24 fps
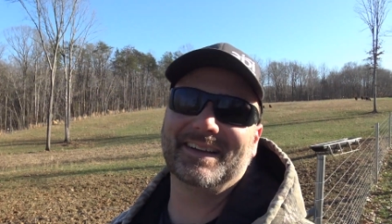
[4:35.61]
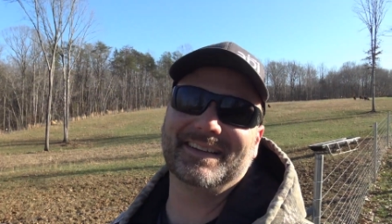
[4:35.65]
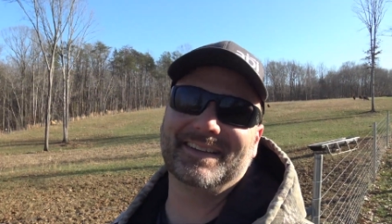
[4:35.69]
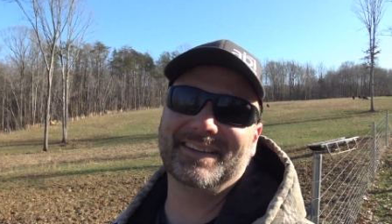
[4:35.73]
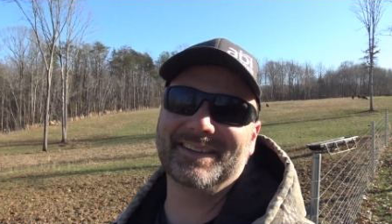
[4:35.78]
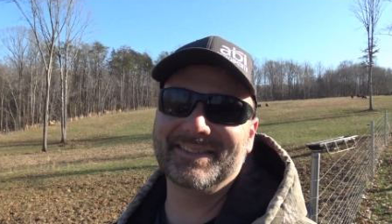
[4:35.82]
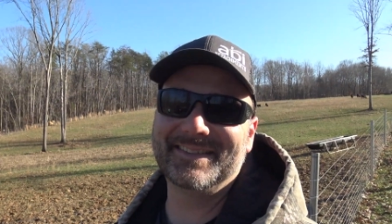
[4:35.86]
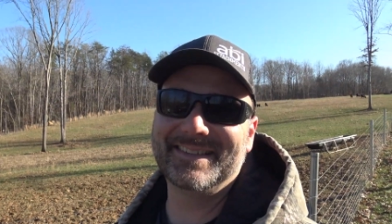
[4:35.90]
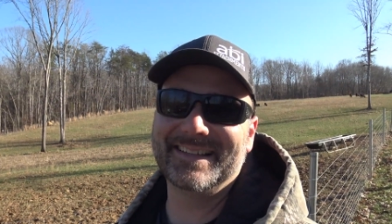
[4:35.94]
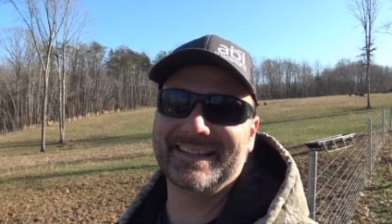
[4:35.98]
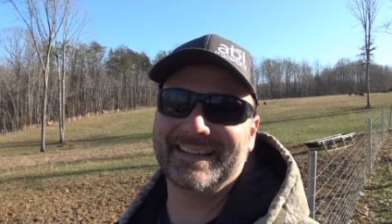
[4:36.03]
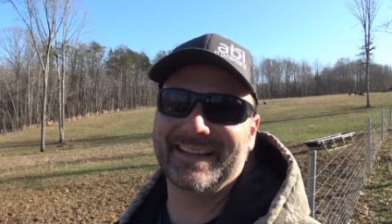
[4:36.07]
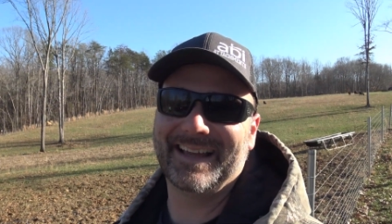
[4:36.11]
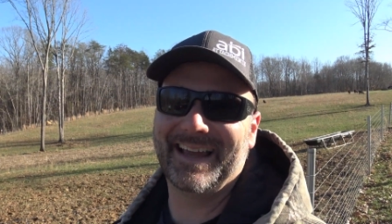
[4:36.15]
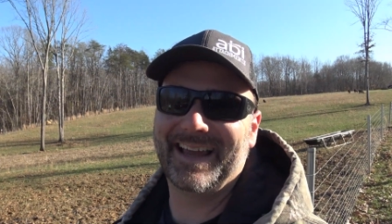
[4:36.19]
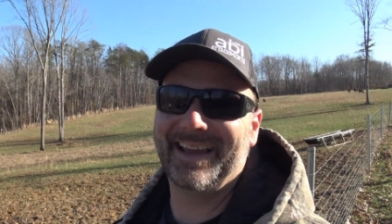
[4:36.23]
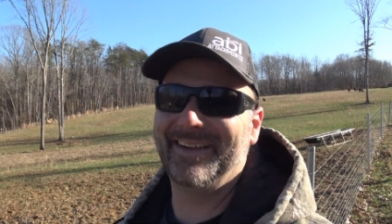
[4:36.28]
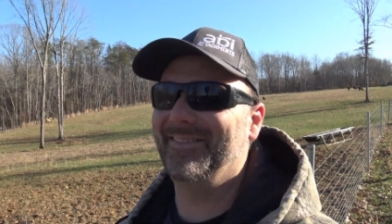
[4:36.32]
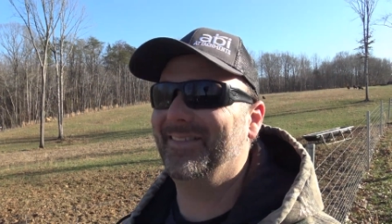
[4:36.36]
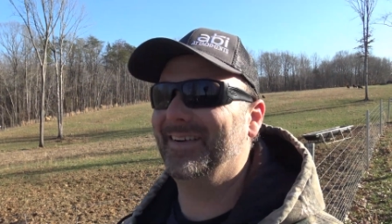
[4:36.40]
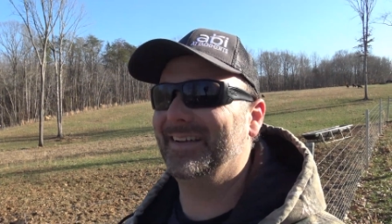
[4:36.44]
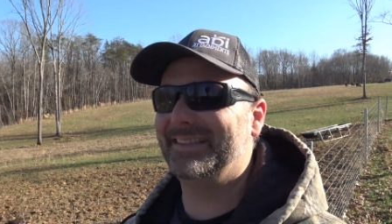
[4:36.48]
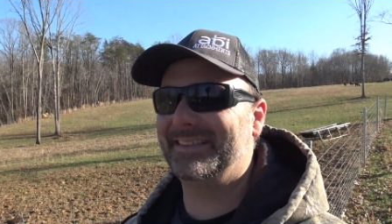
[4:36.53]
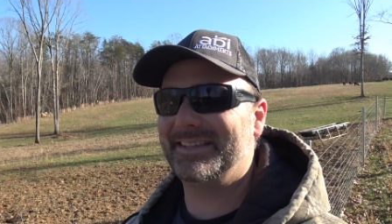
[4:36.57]
to do today
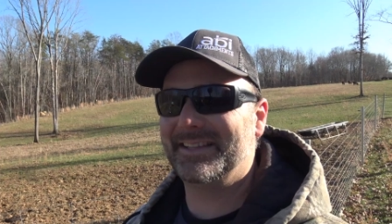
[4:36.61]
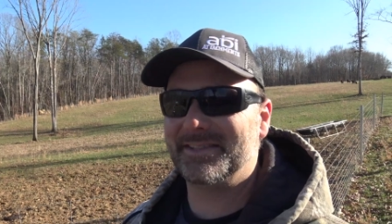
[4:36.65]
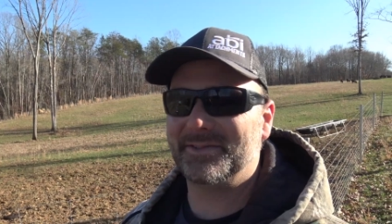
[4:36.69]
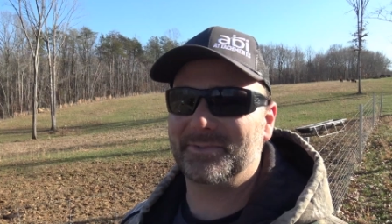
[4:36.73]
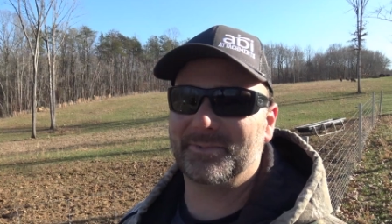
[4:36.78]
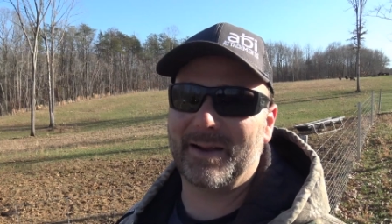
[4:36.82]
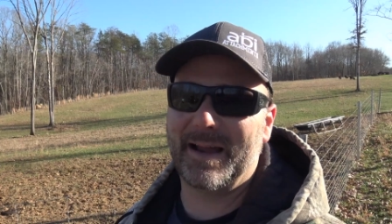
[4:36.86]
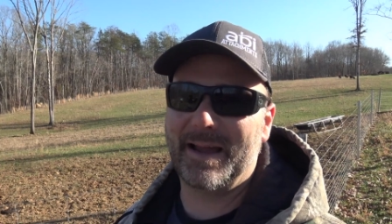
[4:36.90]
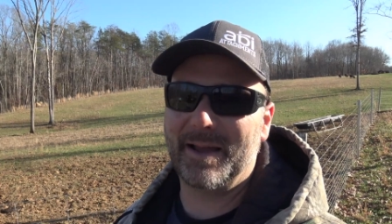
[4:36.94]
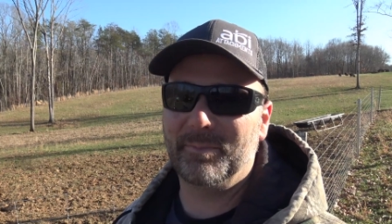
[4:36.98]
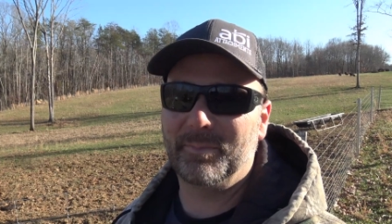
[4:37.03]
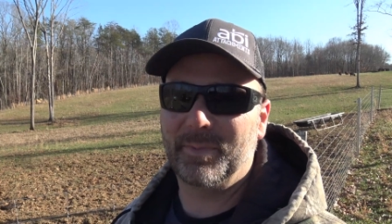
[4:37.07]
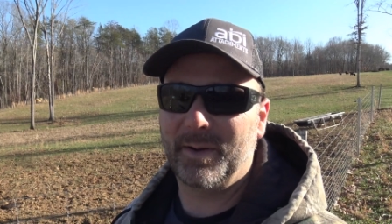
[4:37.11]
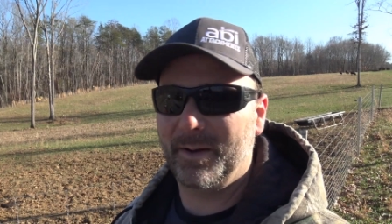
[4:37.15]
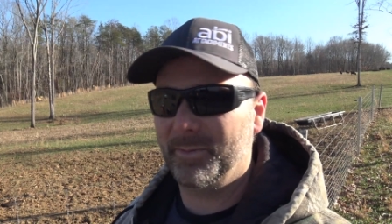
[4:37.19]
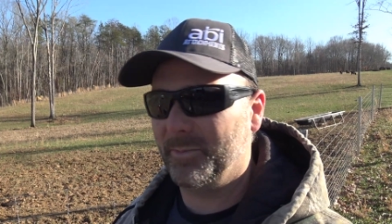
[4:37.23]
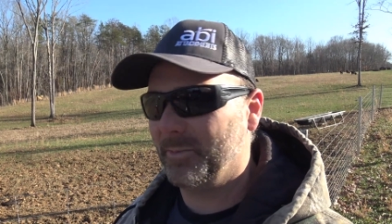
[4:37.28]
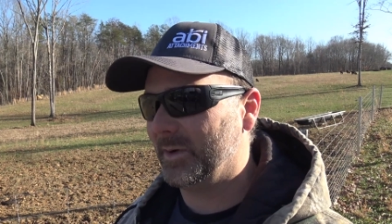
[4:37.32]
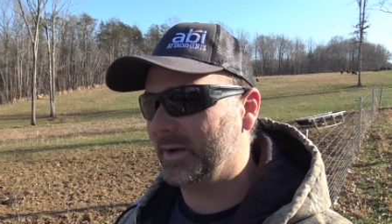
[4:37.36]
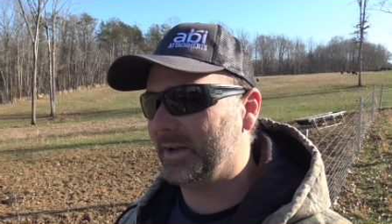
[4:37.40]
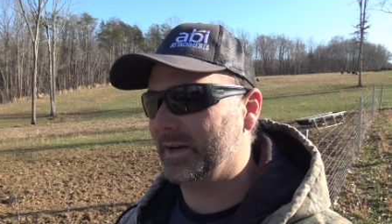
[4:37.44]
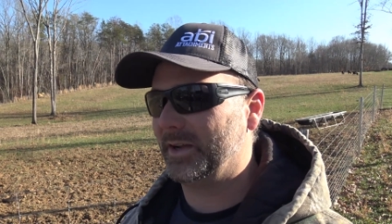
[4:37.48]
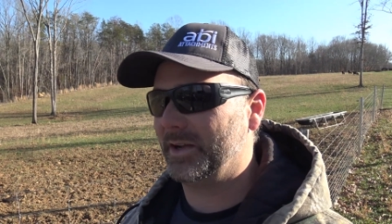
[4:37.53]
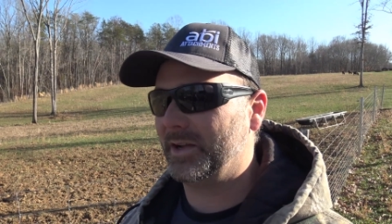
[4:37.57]
with this ram pump,
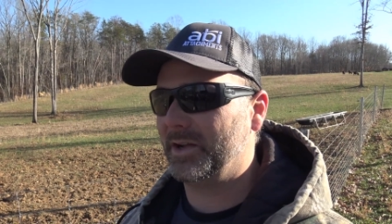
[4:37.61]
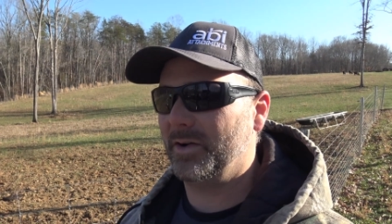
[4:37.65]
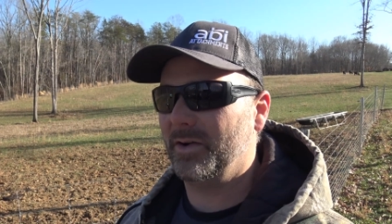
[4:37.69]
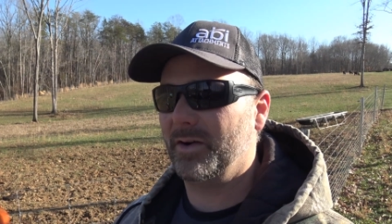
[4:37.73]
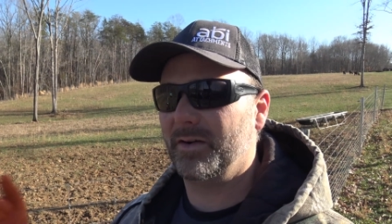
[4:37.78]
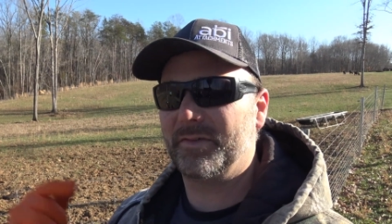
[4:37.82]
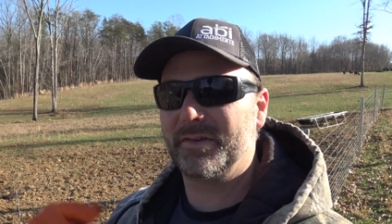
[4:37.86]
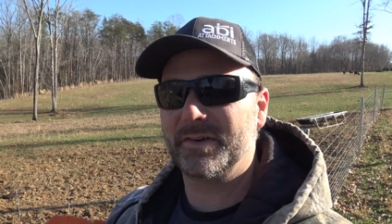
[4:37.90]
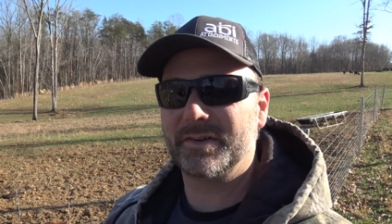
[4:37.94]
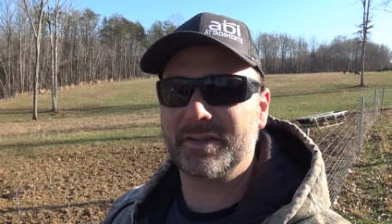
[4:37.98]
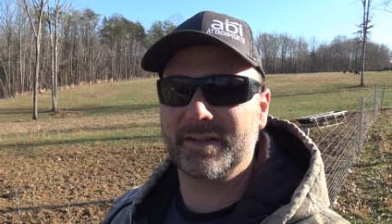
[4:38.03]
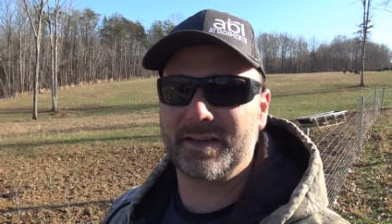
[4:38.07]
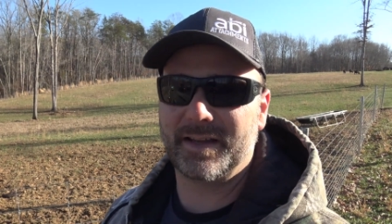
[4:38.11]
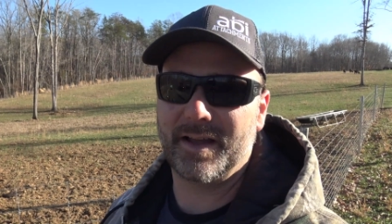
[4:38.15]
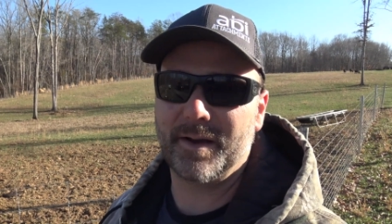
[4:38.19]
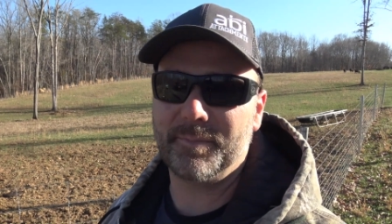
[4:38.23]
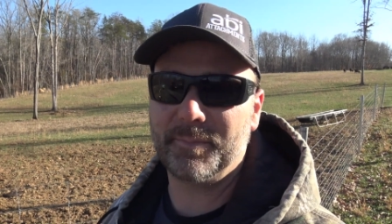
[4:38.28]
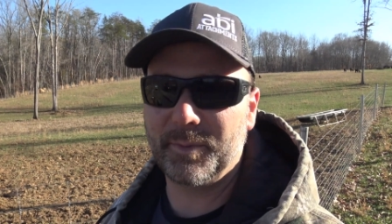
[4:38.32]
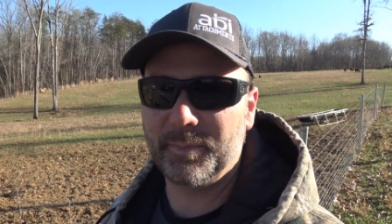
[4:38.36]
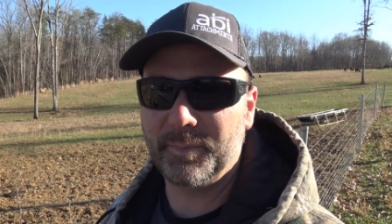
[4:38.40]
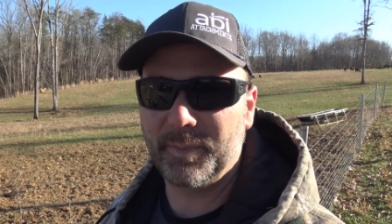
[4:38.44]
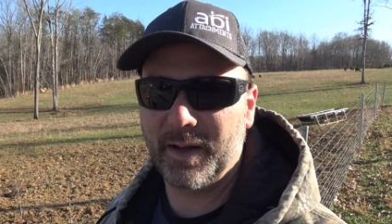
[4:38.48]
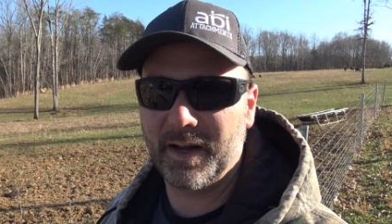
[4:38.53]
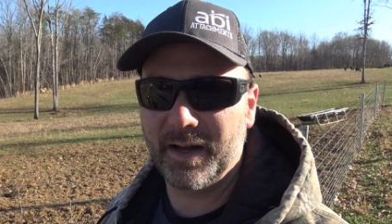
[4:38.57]
we're going to go over to the
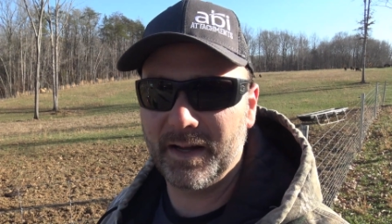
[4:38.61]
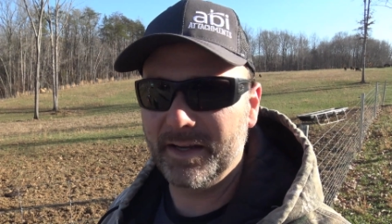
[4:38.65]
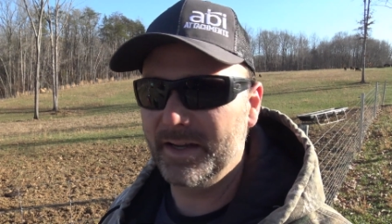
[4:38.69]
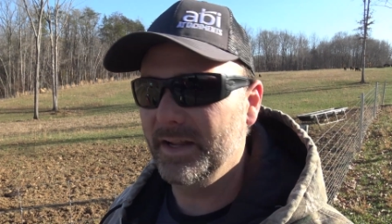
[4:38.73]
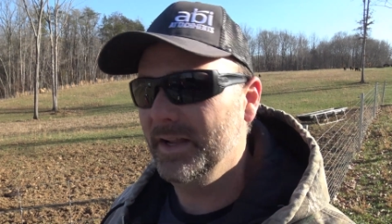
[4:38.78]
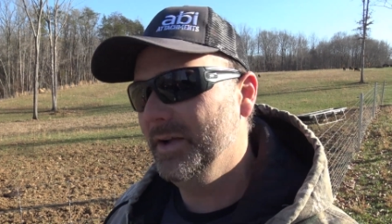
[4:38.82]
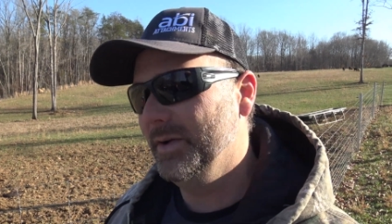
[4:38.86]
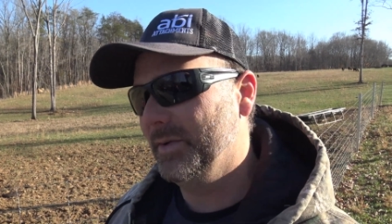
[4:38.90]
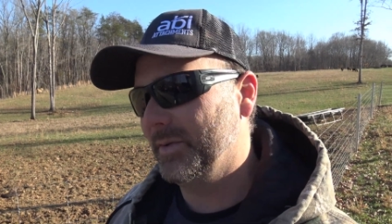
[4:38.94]
upper pond,